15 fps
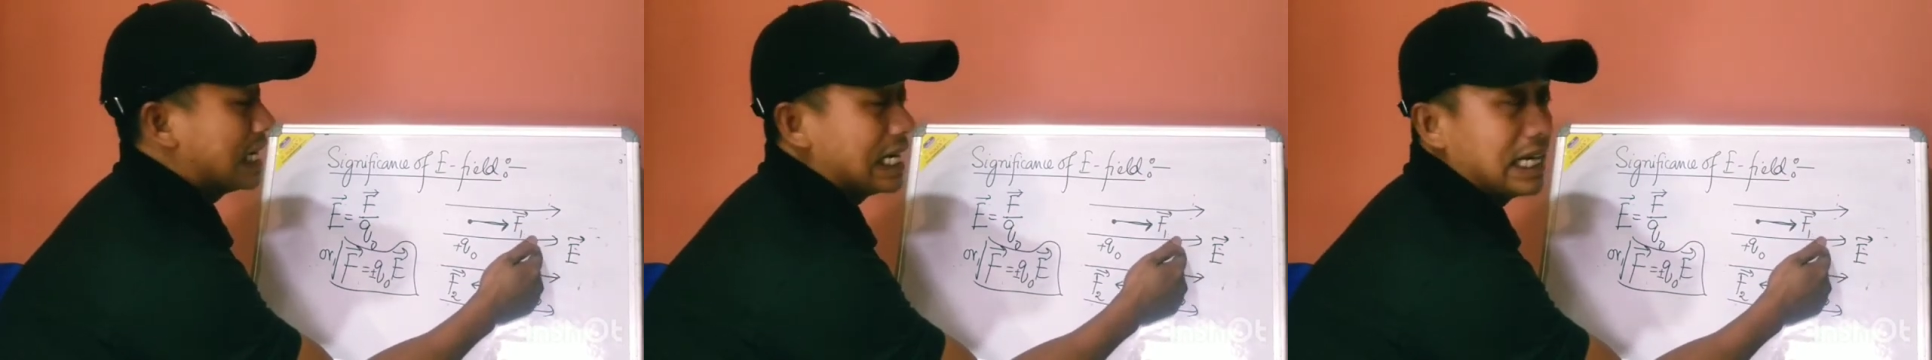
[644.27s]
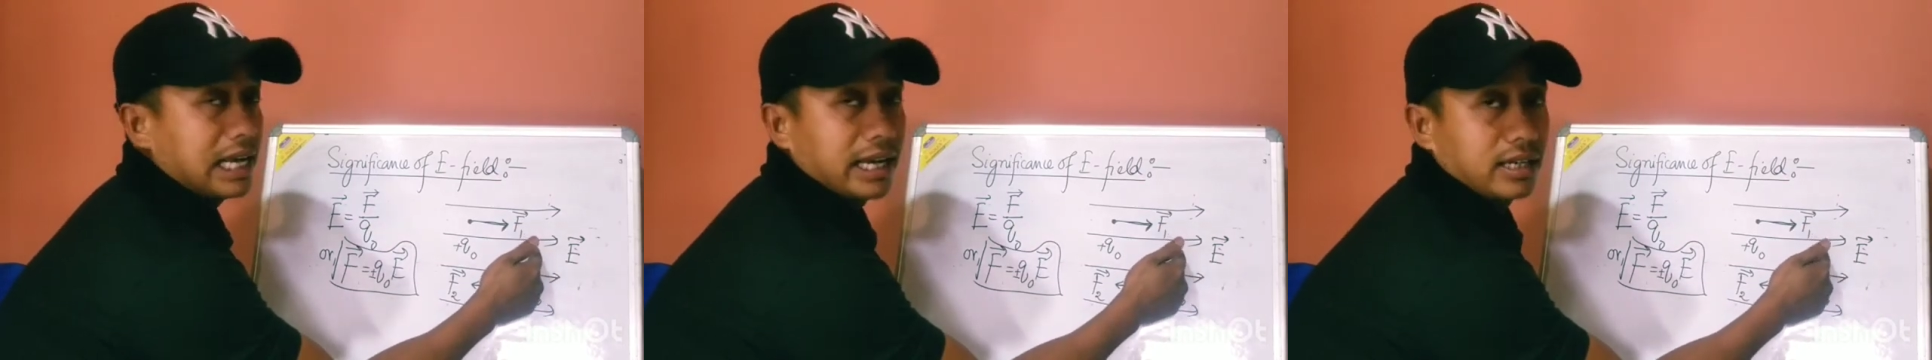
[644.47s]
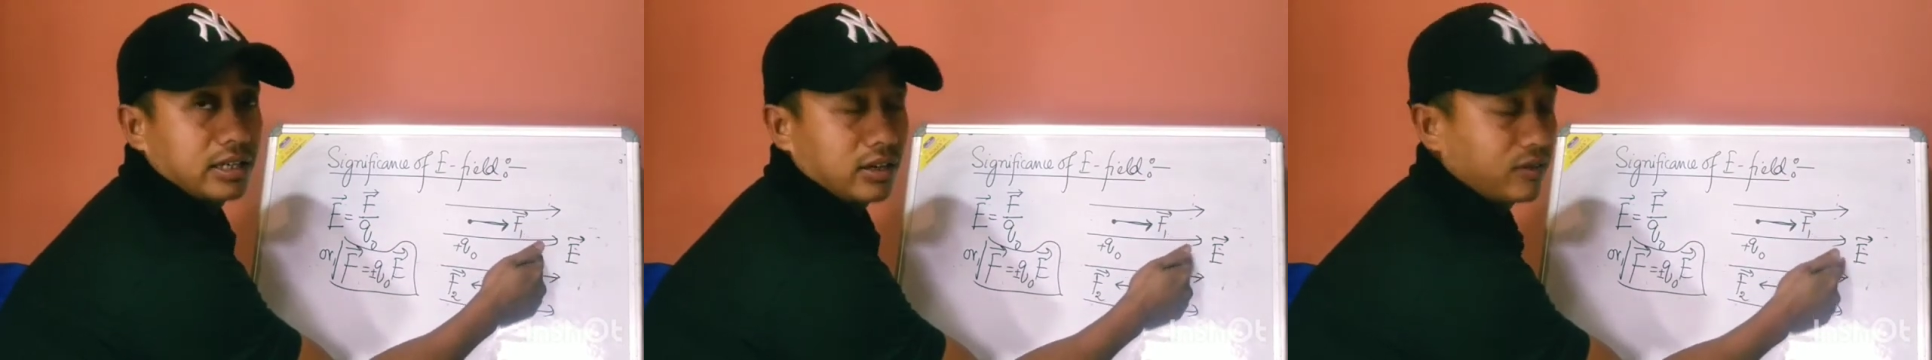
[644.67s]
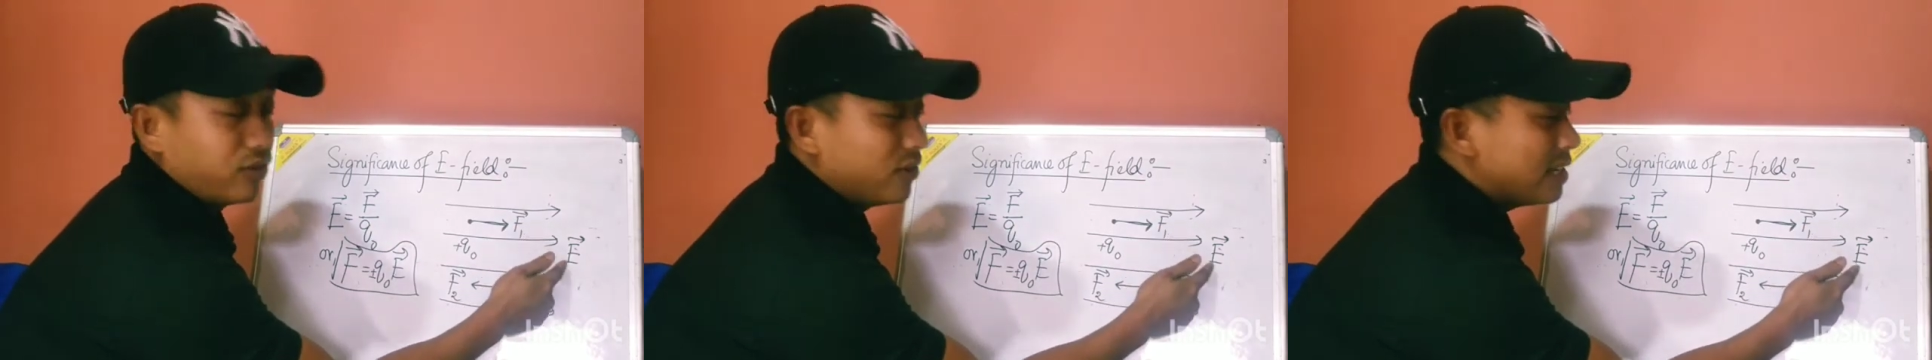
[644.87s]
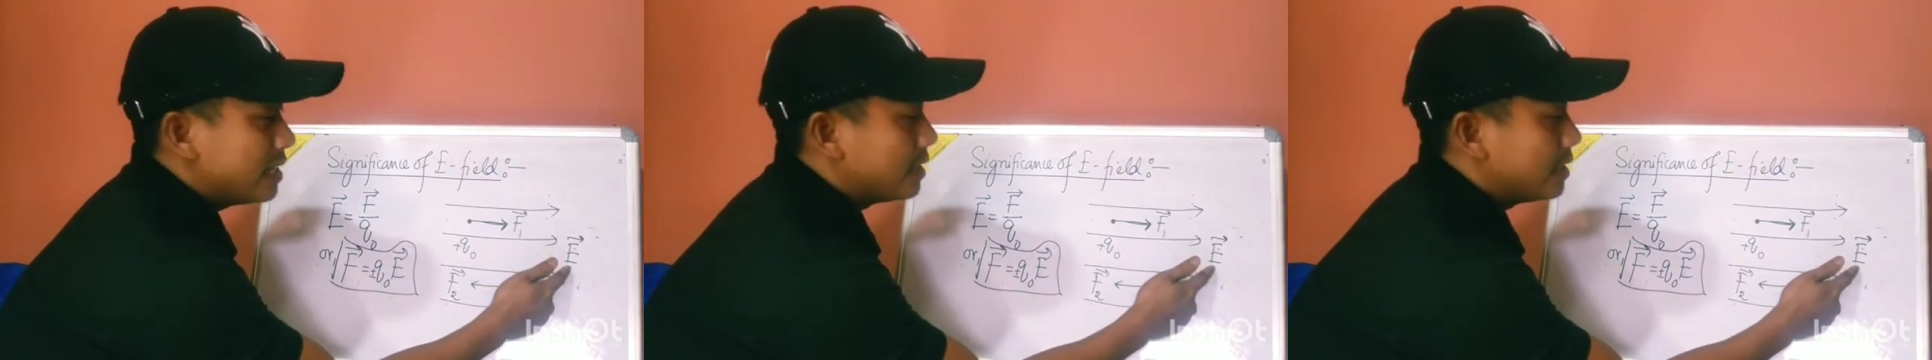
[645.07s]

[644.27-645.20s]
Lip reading: electric field